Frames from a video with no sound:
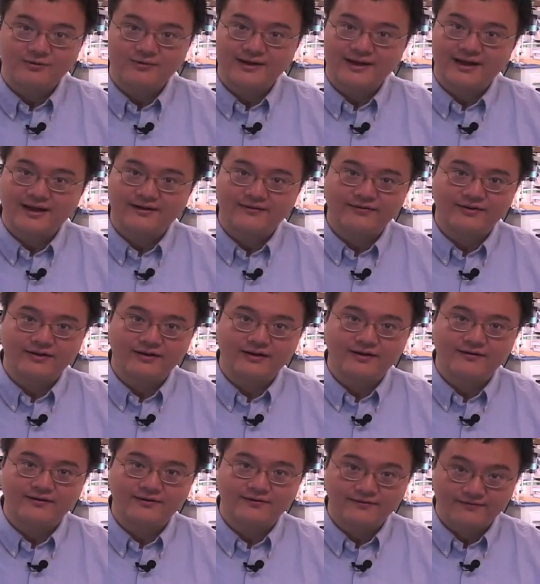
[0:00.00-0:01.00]
we have
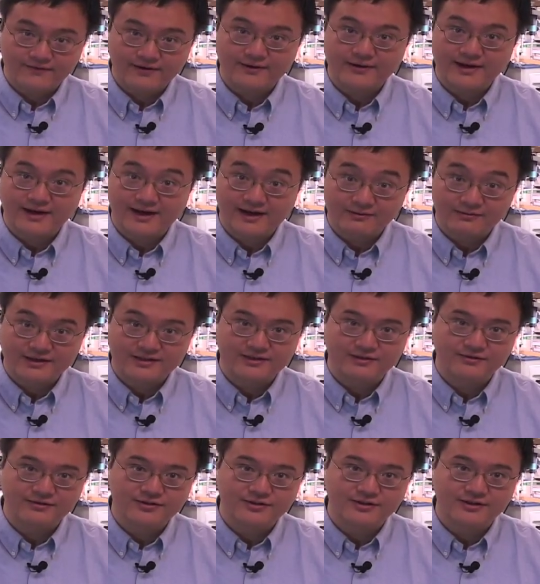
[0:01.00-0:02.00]
a very high
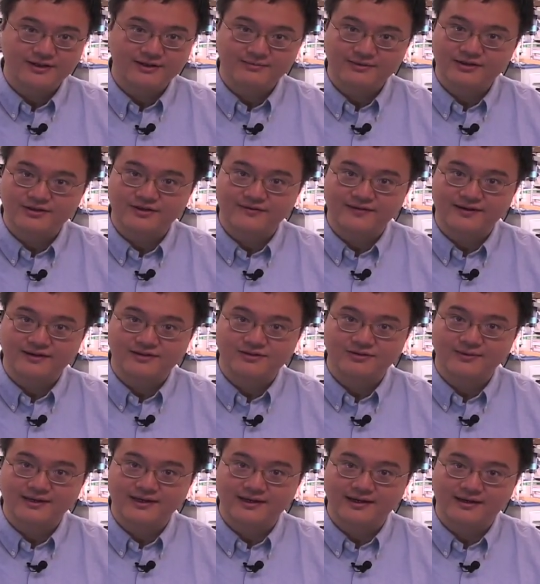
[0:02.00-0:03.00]
resolution image of it, so
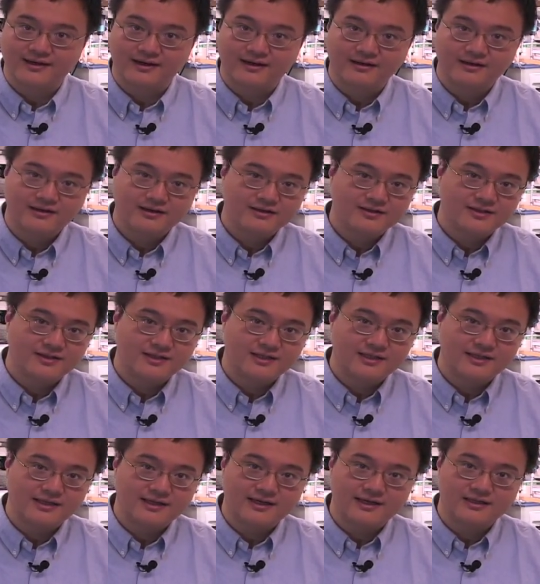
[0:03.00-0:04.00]
we can
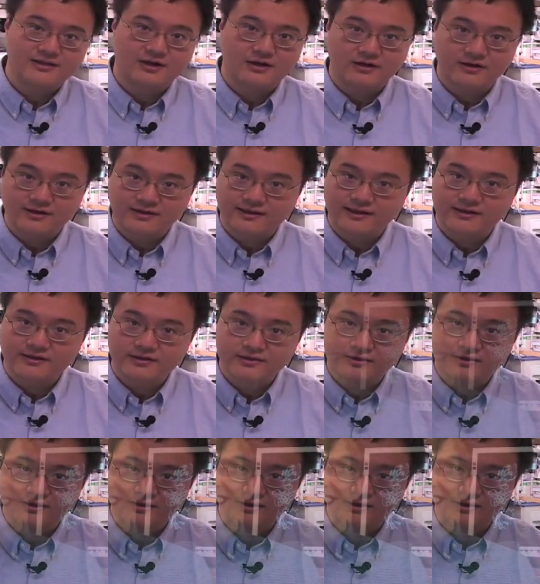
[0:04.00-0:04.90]
see its architecture.